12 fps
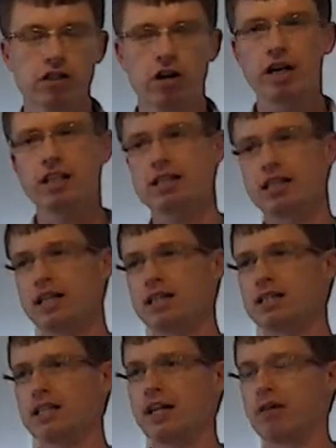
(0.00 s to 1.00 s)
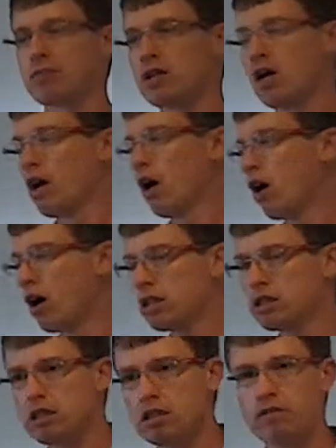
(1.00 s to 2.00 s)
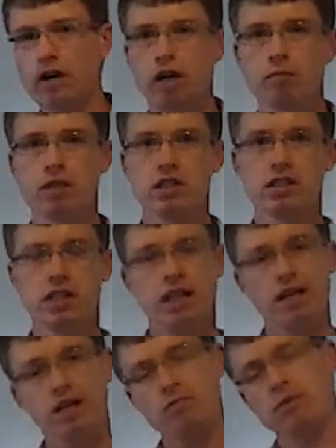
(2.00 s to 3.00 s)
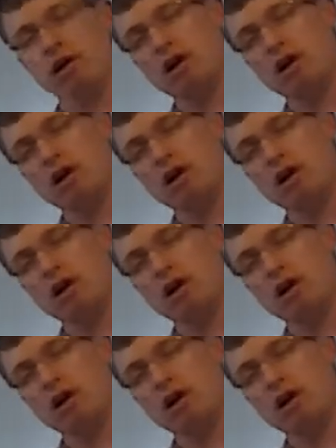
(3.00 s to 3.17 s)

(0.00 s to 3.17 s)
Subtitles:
IT teams, IT development teams,